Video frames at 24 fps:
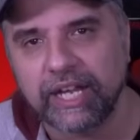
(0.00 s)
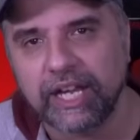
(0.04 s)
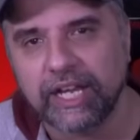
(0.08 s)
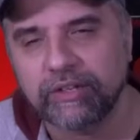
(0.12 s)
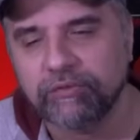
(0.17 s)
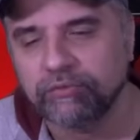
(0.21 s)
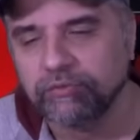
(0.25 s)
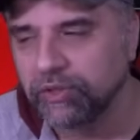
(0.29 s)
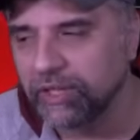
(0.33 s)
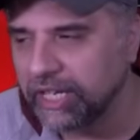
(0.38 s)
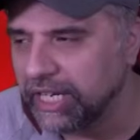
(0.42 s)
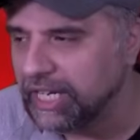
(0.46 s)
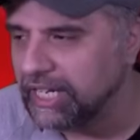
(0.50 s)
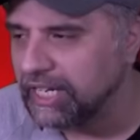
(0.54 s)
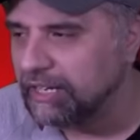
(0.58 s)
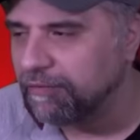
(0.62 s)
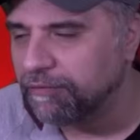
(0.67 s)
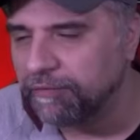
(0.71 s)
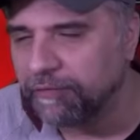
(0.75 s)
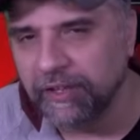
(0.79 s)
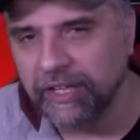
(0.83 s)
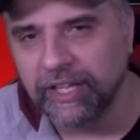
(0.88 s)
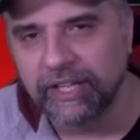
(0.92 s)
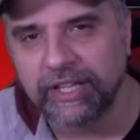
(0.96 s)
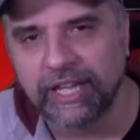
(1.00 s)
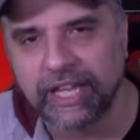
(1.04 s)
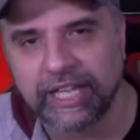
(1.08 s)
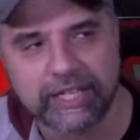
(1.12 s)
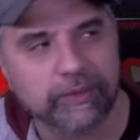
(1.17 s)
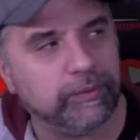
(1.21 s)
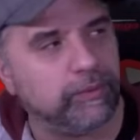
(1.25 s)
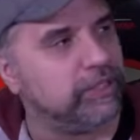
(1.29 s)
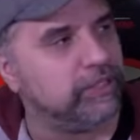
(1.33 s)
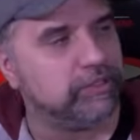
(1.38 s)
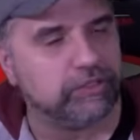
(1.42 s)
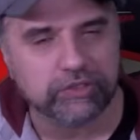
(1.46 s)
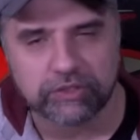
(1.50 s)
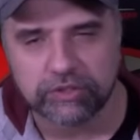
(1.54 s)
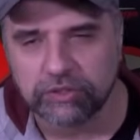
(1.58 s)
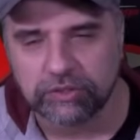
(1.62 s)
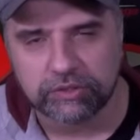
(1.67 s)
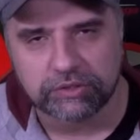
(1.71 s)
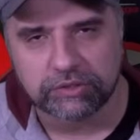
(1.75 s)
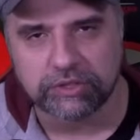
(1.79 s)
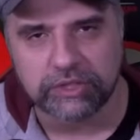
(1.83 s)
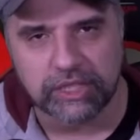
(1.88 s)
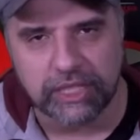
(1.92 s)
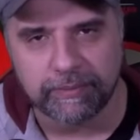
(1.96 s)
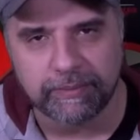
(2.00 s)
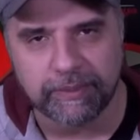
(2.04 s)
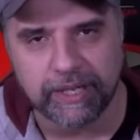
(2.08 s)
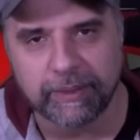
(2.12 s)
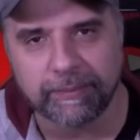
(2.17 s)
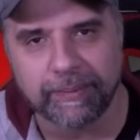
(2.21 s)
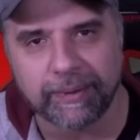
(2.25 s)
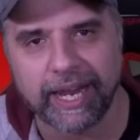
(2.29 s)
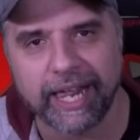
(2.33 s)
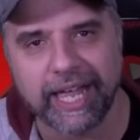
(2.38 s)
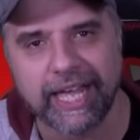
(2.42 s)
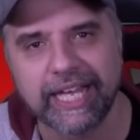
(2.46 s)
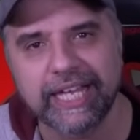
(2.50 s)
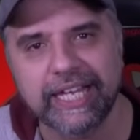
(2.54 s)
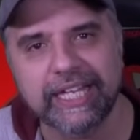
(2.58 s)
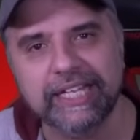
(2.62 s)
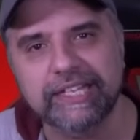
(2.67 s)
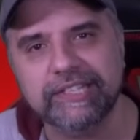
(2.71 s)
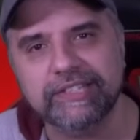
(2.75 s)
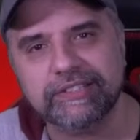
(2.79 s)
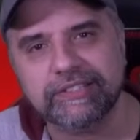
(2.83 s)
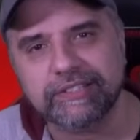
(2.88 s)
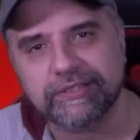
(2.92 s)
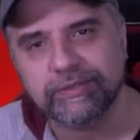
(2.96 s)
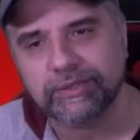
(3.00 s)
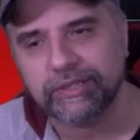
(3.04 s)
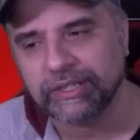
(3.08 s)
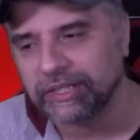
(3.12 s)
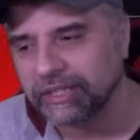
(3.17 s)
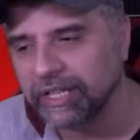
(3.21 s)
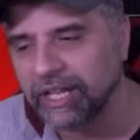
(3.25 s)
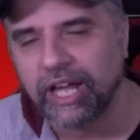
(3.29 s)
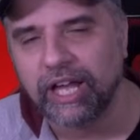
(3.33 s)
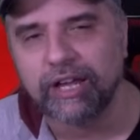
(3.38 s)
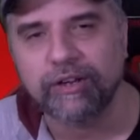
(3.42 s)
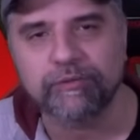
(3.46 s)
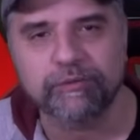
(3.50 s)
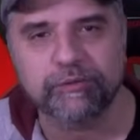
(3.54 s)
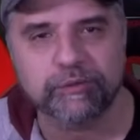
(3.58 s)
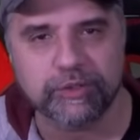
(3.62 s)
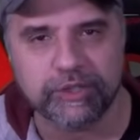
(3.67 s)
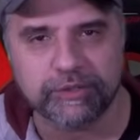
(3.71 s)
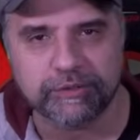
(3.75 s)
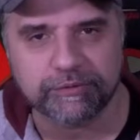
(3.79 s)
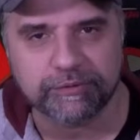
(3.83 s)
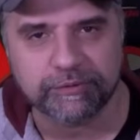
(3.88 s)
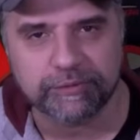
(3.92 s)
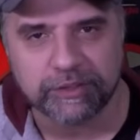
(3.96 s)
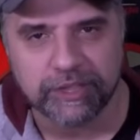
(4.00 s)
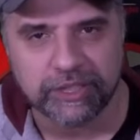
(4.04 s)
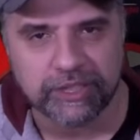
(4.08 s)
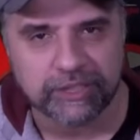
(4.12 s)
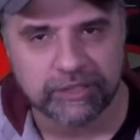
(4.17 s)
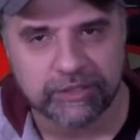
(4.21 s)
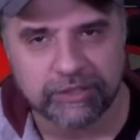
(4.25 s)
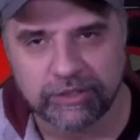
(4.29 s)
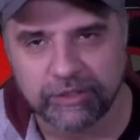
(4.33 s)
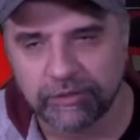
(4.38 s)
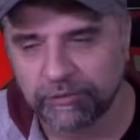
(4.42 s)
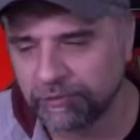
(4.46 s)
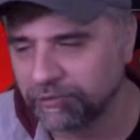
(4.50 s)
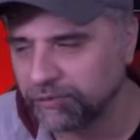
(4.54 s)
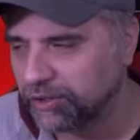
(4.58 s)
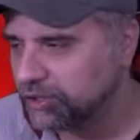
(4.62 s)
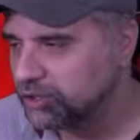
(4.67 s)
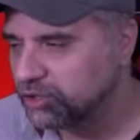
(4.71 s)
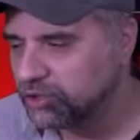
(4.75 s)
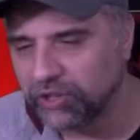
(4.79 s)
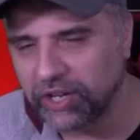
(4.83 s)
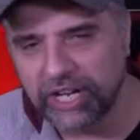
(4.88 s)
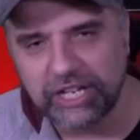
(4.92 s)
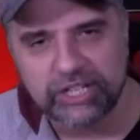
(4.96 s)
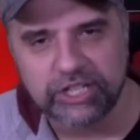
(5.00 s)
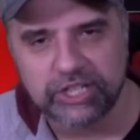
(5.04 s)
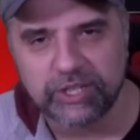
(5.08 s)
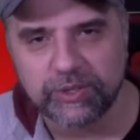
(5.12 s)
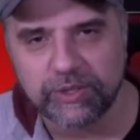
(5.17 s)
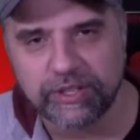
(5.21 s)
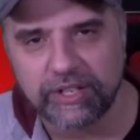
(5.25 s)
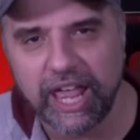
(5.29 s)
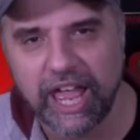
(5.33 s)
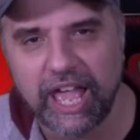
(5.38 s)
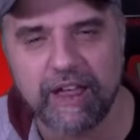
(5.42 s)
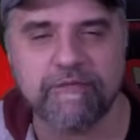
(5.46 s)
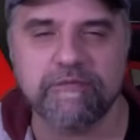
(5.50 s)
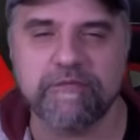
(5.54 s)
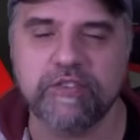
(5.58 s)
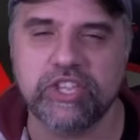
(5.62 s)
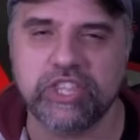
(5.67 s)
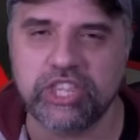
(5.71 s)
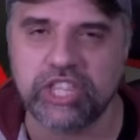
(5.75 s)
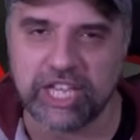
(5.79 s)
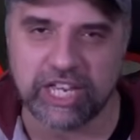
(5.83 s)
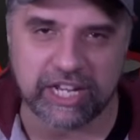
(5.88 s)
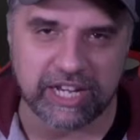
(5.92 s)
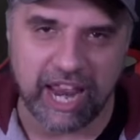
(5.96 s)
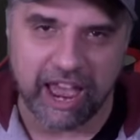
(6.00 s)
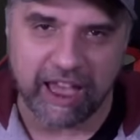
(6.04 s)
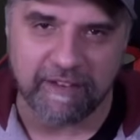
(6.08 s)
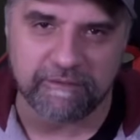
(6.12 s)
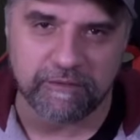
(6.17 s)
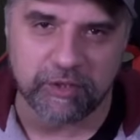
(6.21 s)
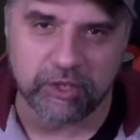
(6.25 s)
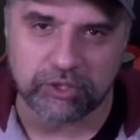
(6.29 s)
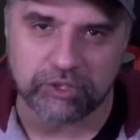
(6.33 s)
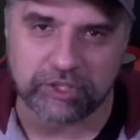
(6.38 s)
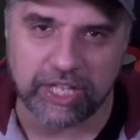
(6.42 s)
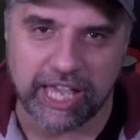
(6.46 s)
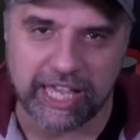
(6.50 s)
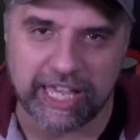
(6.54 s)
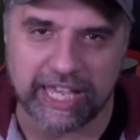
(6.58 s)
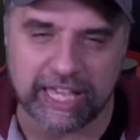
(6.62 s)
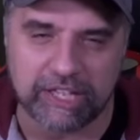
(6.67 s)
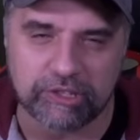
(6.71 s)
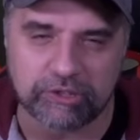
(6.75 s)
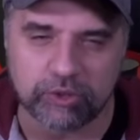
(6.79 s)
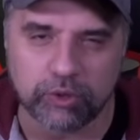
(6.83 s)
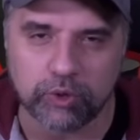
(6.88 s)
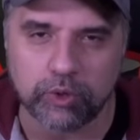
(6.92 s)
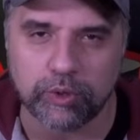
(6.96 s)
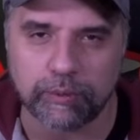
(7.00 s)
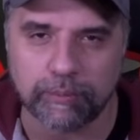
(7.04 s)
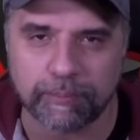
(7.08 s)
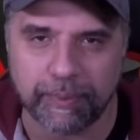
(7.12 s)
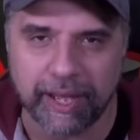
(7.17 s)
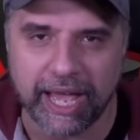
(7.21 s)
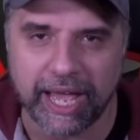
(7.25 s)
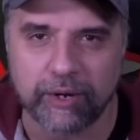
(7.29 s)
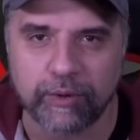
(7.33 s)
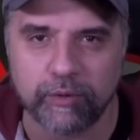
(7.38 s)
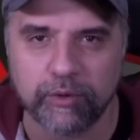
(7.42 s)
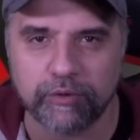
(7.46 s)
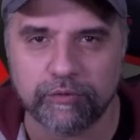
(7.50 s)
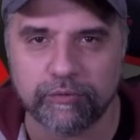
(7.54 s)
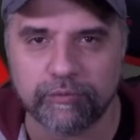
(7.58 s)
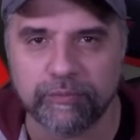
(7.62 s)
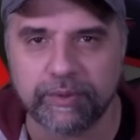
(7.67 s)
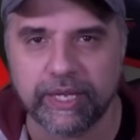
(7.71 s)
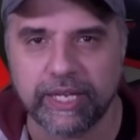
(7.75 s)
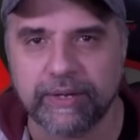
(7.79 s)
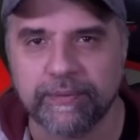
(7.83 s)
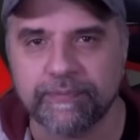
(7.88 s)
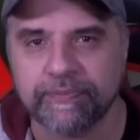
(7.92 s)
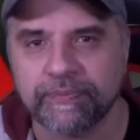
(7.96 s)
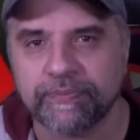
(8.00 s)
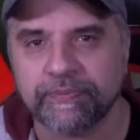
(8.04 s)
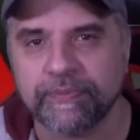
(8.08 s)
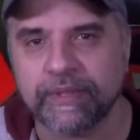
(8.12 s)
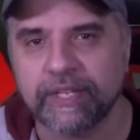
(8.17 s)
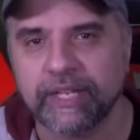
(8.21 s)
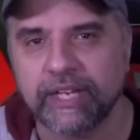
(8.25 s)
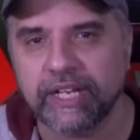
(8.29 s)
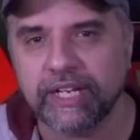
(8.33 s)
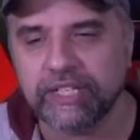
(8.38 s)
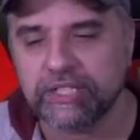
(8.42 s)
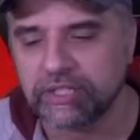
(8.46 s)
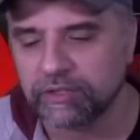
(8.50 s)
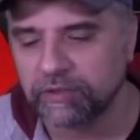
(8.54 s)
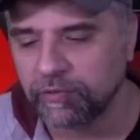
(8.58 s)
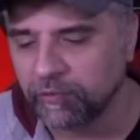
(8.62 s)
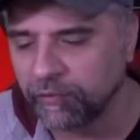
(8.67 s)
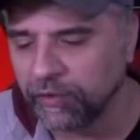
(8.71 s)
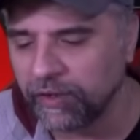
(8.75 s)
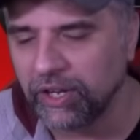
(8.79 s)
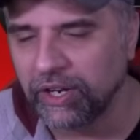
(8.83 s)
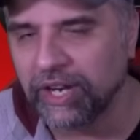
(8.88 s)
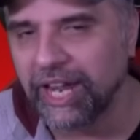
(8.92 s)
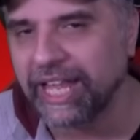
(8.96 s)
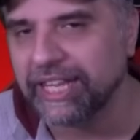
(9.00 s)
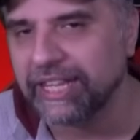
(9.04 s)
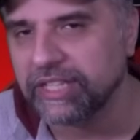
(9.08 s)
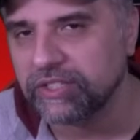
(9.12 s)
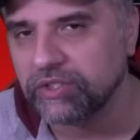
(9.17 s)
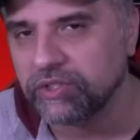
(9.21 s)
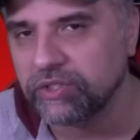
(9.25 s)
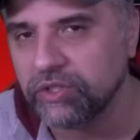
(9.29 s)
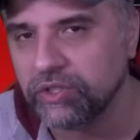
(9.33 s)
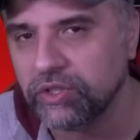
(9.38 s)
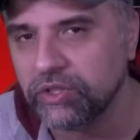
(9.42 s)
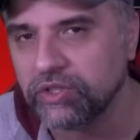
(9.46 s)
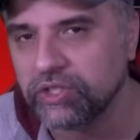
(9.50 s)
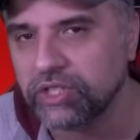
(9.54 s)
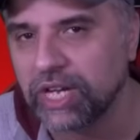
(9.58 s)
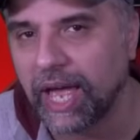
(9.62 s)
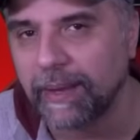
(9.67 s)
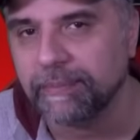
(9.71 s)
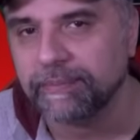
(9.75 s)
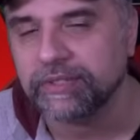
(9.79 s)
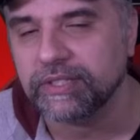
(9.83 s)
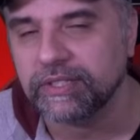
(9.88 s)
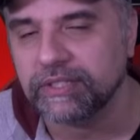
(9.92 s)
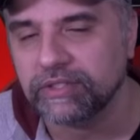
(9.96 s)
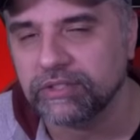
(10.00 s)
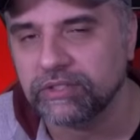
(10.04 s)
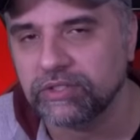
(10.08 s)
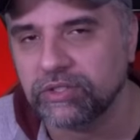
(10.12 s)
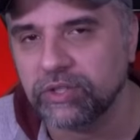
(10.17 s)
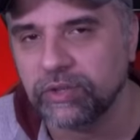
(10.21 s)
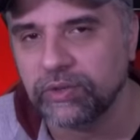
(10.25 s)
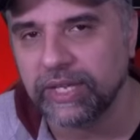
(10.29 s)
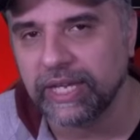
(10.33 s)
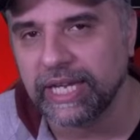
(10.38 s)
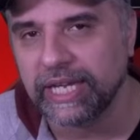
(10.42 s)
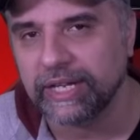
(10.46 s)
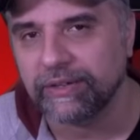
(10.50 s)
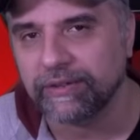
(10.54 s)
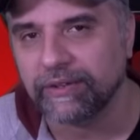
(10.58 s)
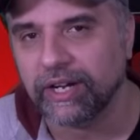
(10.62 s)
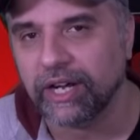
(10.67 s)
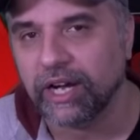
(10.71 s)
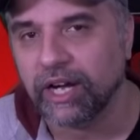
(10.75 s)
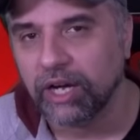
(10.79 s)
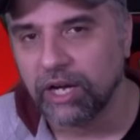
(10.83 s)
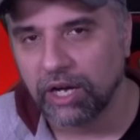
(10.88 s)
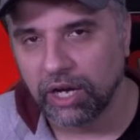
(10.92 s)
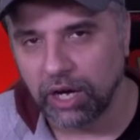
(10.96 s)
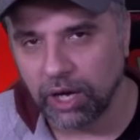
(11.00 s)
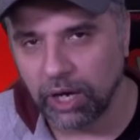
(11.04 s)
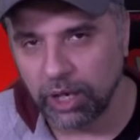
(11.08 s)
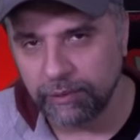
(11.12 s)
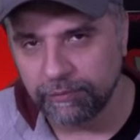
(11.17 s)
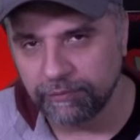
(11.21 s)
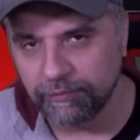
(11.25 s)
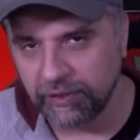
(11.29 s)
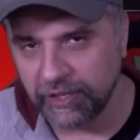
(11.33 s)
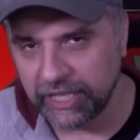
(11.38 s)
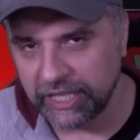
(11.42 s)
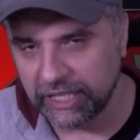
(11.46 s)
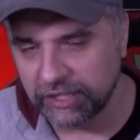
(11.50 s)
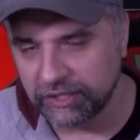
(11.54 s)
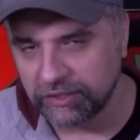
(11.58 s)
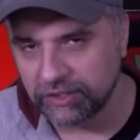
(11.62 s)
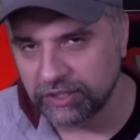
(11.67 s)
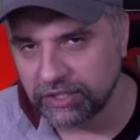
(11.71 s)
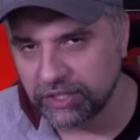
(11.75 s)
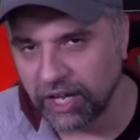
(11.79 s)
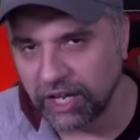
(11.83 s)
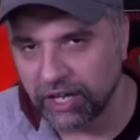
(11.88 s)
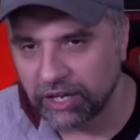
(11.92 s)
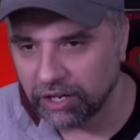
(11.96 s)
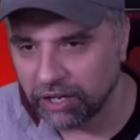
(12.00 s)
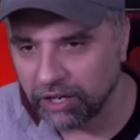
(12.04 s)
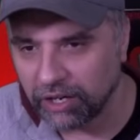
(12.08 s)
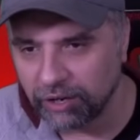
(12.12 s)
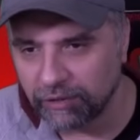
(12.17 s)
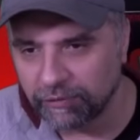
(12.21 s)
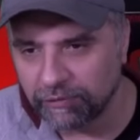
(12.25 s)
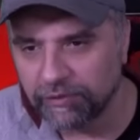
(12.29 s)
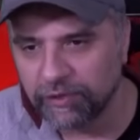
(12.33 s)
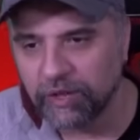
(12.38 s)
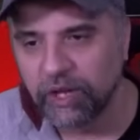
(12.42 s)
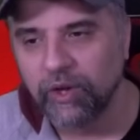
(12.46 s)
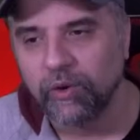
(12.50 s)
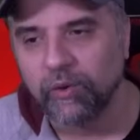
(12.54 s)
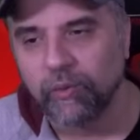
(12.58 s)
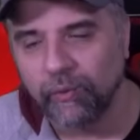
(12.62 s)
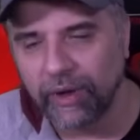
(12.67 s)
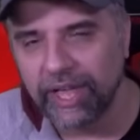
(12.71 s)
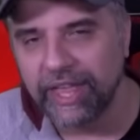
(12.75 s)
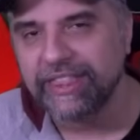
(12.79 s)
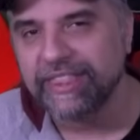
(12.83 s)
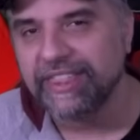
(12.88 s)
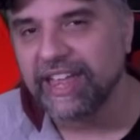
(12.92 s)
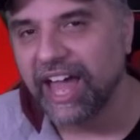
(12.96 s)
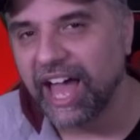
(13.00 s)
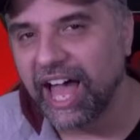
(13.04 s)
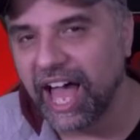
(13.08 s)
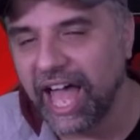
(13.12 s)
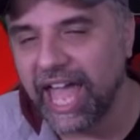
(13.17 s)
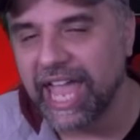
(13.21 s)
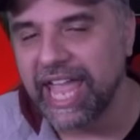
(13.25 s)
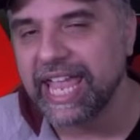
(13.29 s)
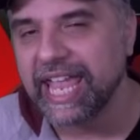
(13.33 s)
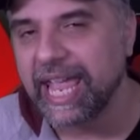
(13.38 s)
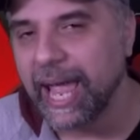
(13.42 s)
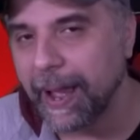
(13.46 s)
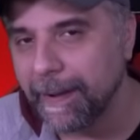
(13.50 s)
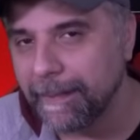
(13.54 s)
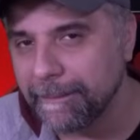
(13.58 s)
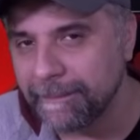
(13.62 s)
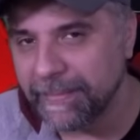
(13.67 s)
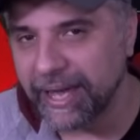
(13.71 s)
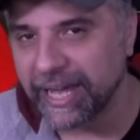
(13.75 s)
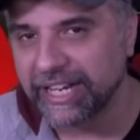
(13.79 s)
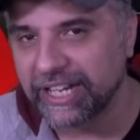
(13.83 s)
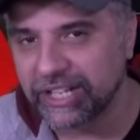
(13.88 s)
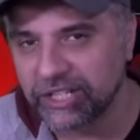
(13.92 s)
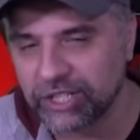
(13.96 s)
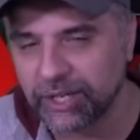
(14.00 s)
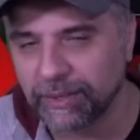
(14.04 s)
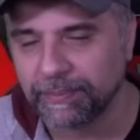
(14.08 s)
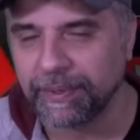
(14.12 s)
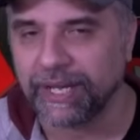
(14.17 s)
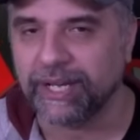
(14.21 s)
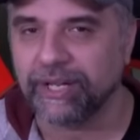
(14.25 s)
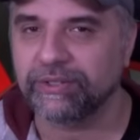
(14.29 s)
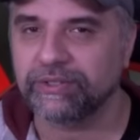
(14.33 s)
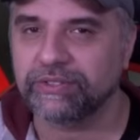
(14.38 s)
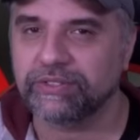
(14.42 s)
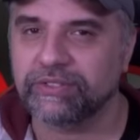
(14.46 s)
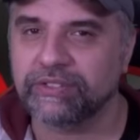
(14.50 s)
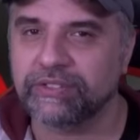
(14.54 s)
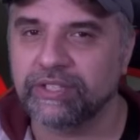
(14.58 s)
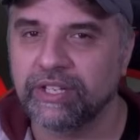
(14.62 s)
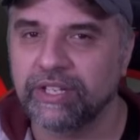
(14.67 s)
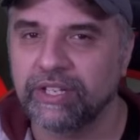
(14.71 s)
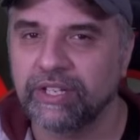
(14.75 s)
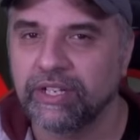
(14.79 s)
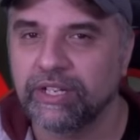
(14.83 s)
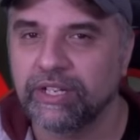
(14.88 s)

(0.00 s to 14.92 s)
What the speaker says: and really feel like you want to scream at the players with love, with frustration, with everything. That feels like it's all back with me. I just feel like this new chapter, this new era, hopefully can start off with a manager bounce.